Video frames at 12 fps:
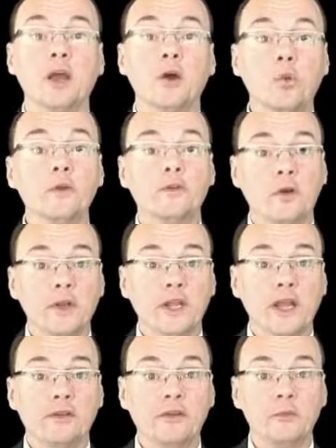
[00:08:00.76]
was
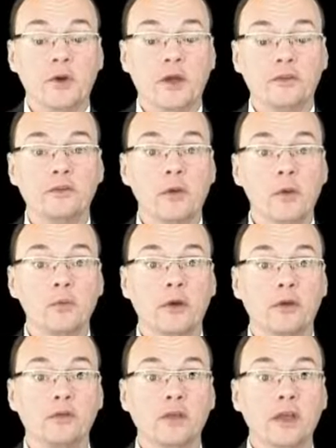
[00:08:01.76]
dominated by a slower
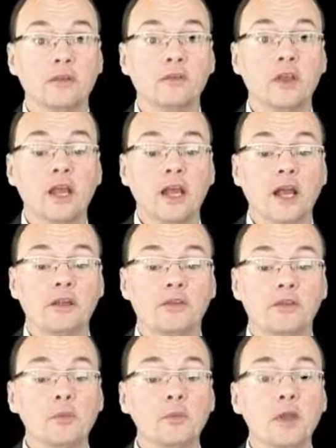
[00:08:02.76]
process and is
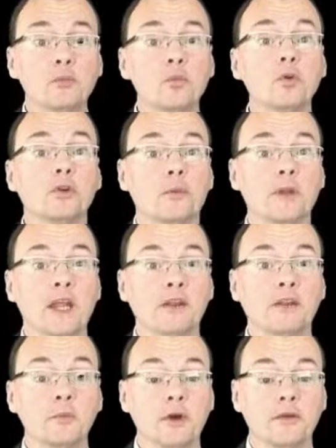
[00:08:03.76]
now being more
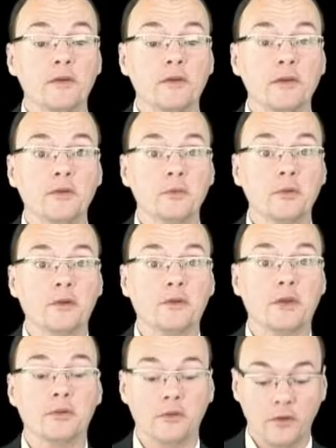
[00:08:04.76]
dominated by a faster
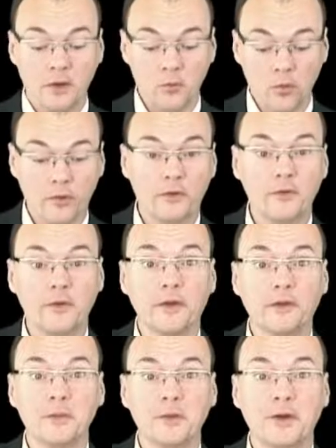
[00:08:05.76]
process. You're seeing more of the
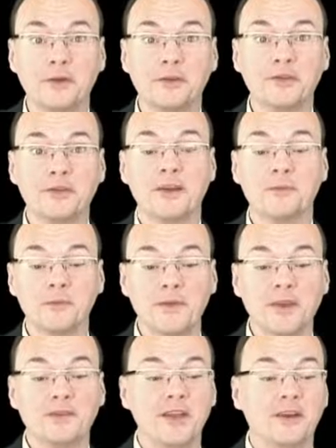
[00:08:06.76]
faster process there.
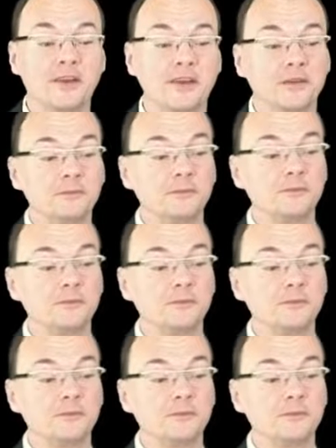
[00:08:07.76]
That's the idea.